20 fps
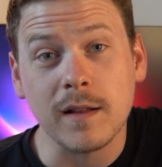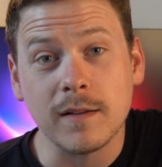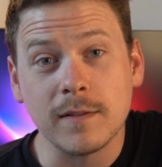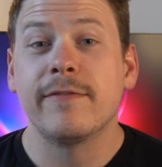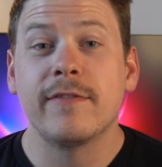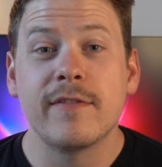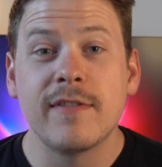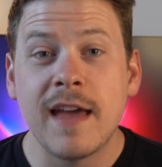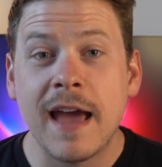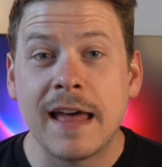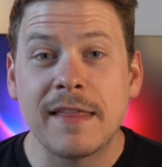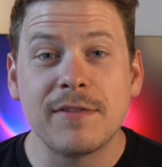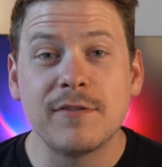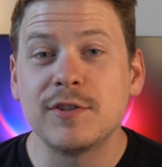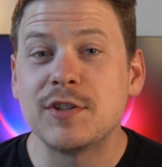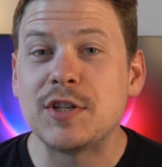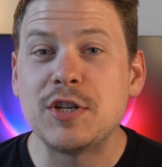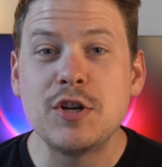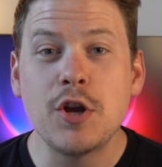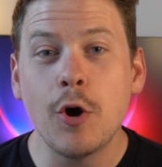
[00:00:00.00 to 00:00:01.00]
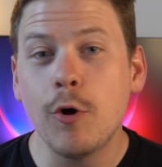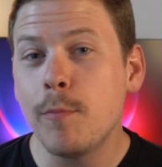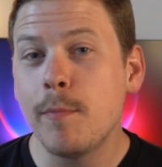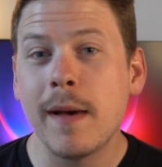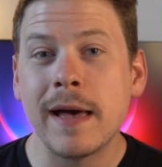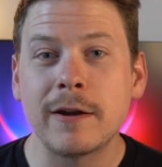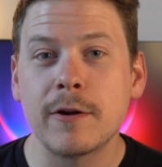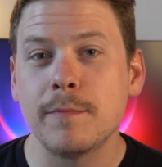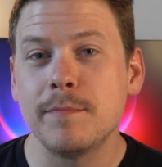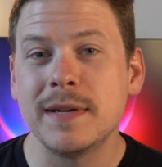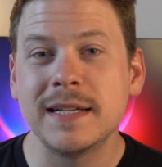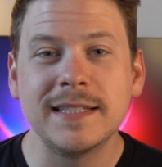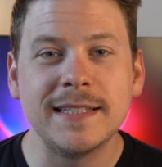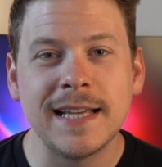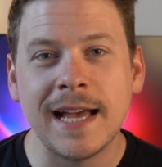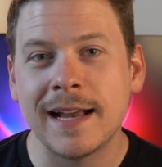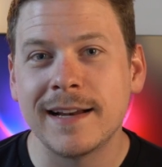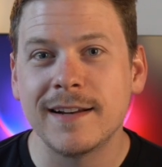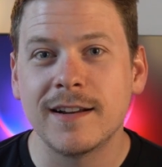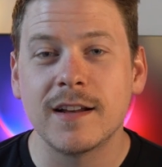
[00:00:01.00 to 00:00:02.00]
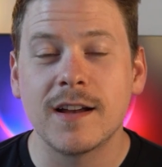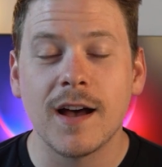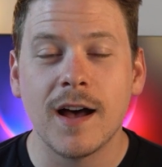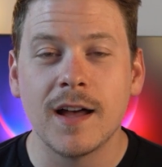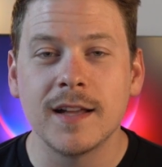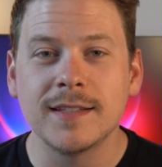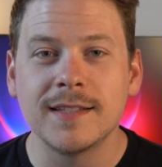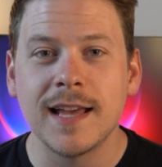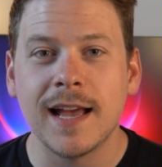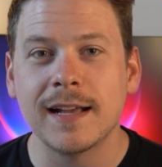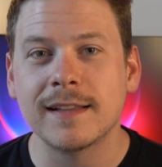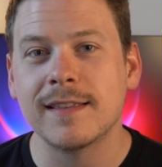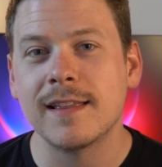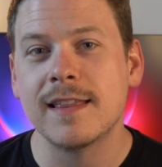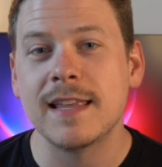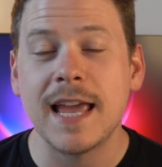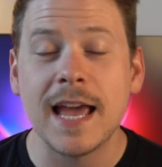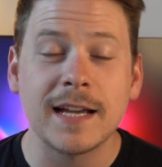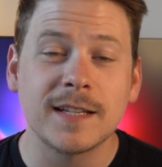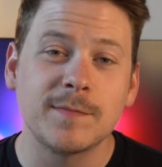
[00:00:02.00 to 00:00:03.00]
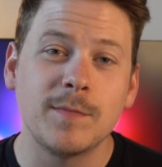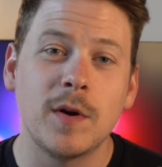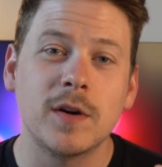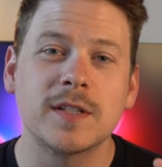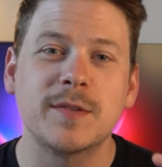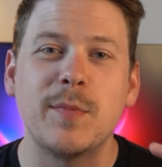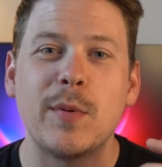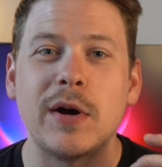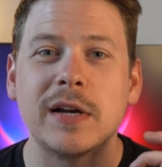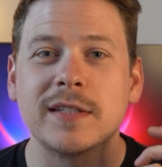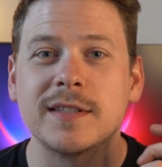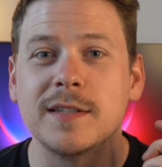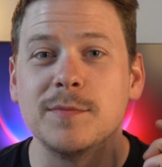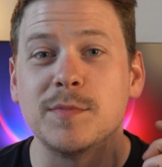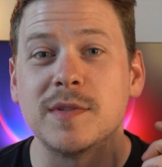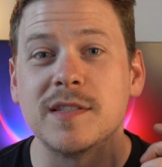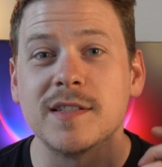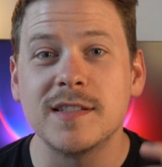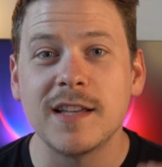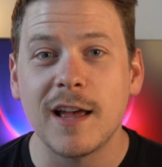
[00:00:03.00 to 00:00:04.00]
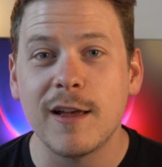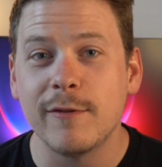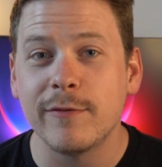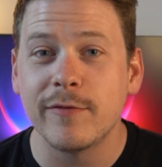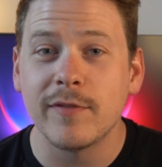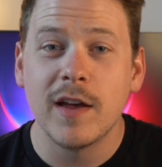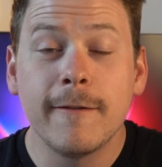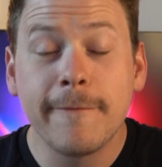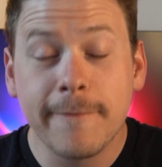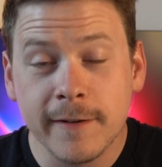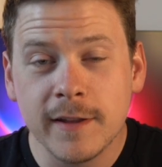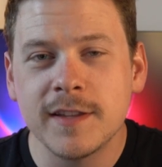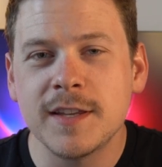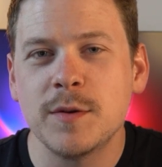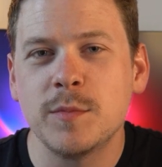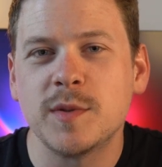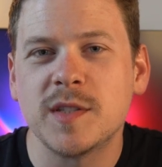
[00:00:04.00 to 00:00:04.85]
And for that, there's no better Big Daddy to contact than the Xbox boss himself, Philium